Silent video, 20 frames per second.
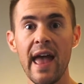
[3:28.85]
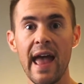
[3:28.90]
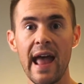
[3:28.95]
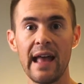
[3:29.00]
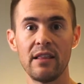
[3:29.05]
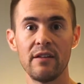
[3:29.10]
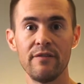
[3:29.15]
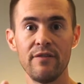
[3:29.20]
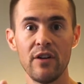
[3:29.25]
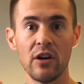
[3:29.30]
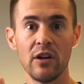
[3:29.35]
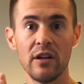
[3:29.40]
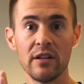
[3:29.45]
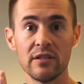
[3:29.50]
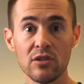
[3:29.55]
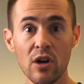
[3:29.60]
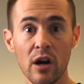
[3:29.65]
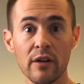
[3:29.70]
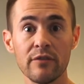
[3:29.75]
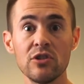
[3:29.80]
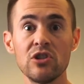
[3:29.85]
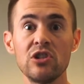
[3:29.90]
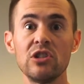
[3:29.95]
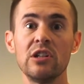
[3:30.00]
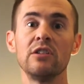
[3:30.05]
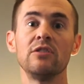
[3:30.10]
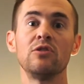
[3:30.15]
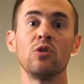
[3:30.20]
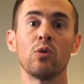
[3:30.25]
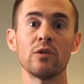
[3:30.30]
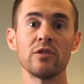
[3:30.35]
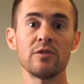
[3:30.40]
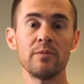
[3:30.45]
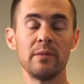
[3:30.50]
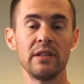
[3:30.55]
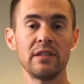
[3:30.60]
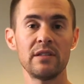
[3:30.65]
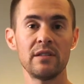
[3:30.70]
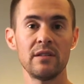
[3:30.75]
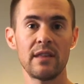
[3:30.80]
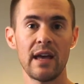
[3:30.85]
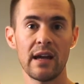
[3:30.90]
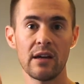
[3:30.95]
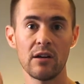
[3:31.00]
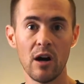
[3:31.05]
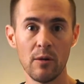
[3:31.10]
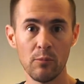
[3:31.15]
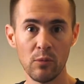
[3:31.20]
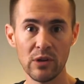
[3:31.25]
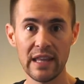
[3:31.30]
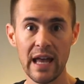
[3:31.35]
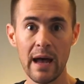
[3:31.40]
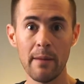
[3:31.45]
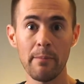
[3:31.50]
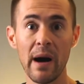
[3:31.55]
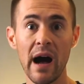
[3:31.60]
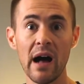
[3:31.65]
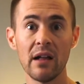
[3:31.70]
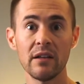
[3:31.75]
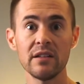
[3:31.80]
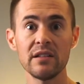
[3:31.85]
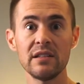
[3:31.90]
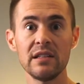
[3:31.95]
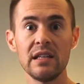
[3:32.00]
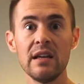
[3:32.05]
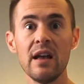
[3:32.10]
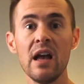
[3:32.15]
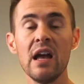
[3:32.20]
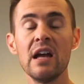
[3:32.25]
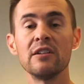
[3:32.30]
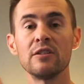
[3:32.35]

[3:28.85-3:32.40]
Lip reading: and the various coverage and endorsements that come with that policy